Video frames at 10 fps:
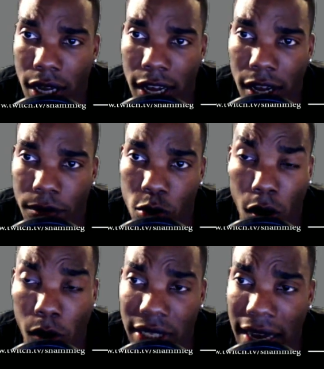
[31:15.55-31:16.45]
you
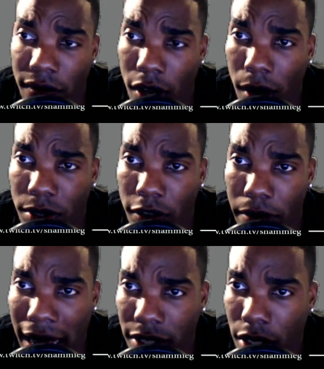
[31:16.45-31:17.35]
always have the option of
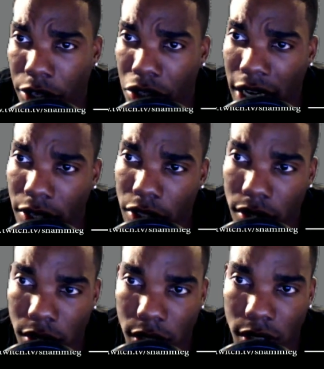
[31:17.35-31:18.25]
passing on your challenges
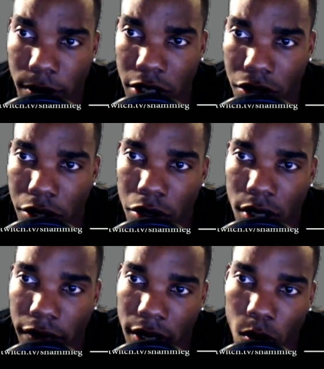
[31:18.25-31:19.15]
just to make sure that you can
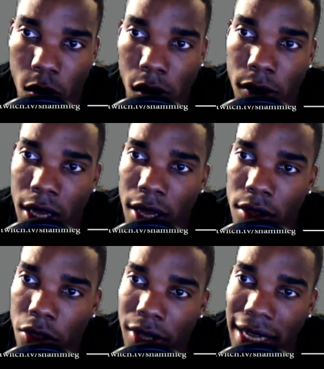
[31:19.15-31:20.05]
defend the wall. The
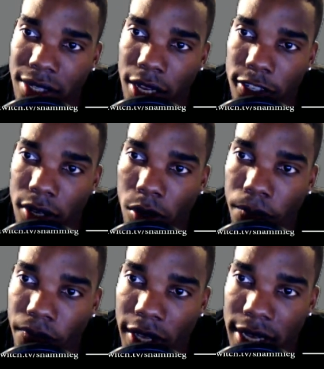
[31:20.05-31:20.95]
thing that sucks though
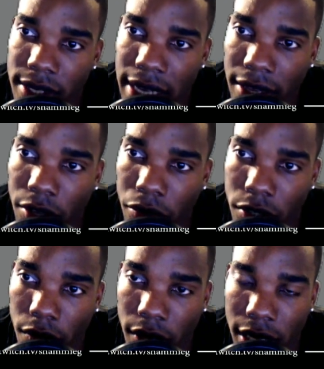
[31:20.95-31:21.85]
is that the
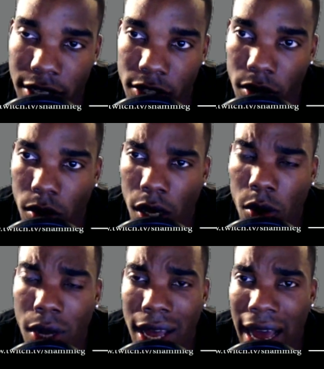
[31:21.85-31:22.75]
reserve on it is so low.
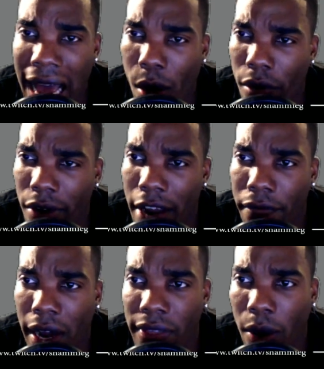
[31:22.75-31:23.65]
However, I
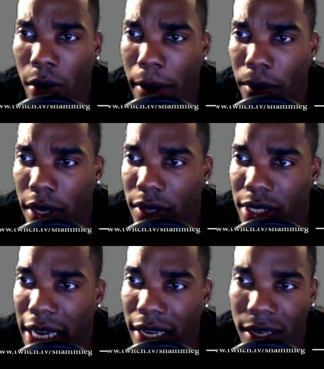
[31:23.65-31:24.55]
find that when I play this
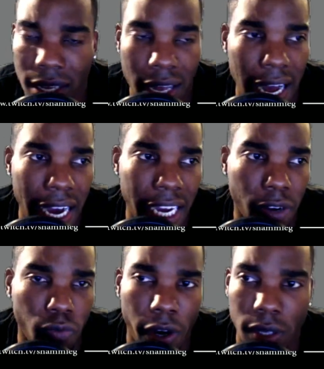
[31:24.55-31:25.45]
deck, I
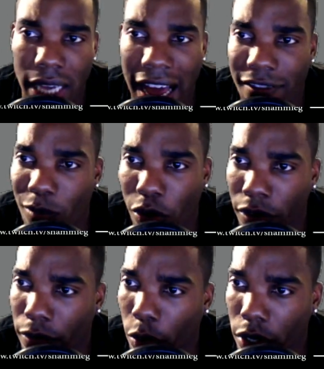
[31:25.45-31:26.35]
rarely have more than
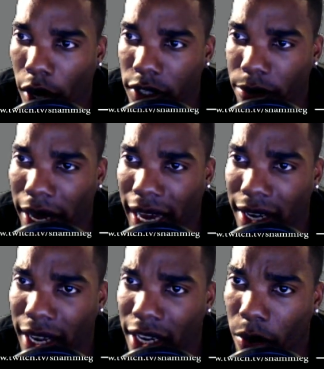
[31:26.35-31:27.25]
4 cards in my hand
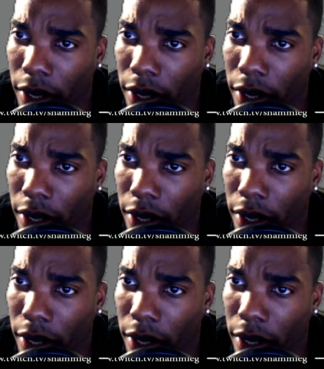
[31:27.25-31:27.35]
anyway.